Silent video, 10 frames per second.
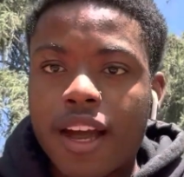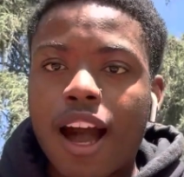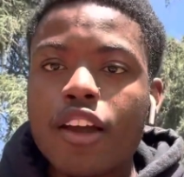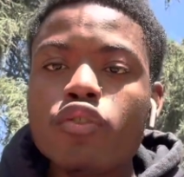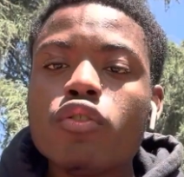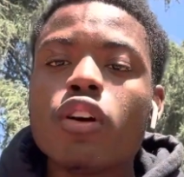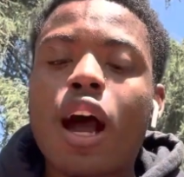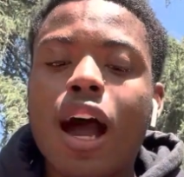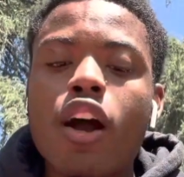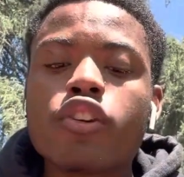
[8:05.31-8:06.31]
how you
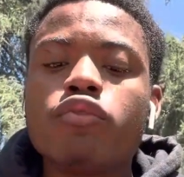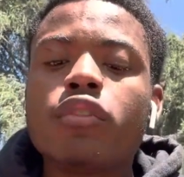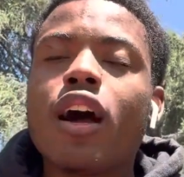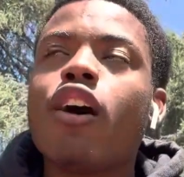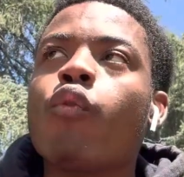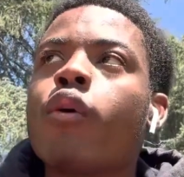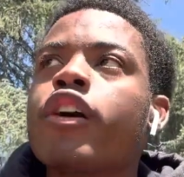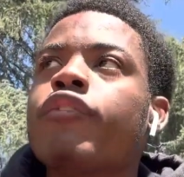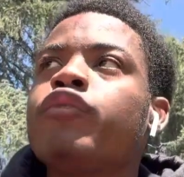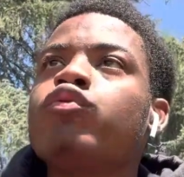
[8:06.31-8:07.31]
how are you not
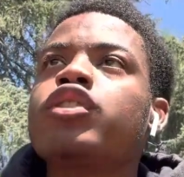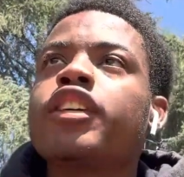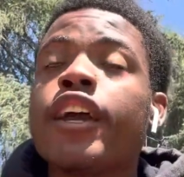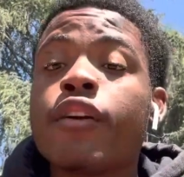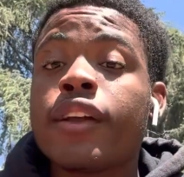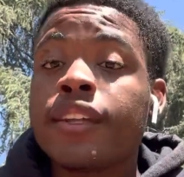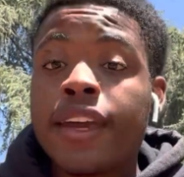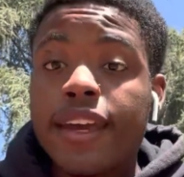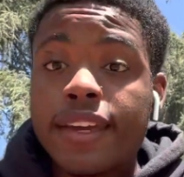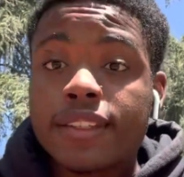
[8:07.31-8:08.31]
aware of you
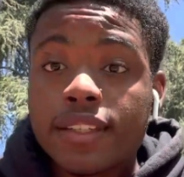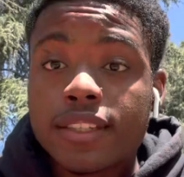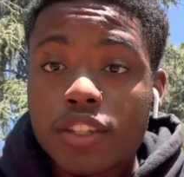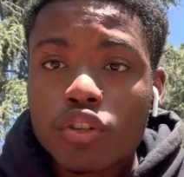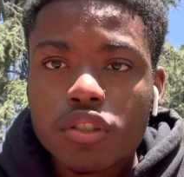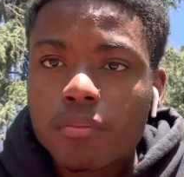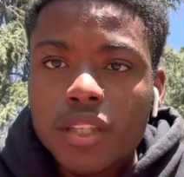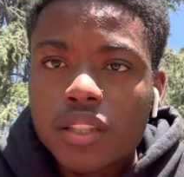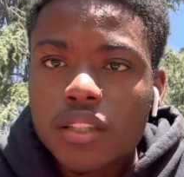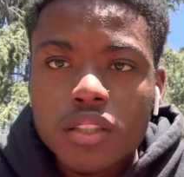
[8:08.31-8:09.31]
staring into social
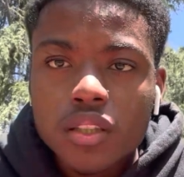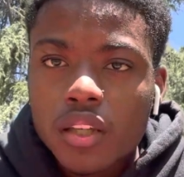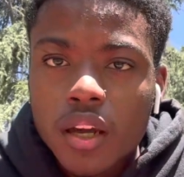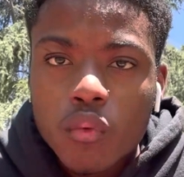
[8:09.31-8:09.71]
media just like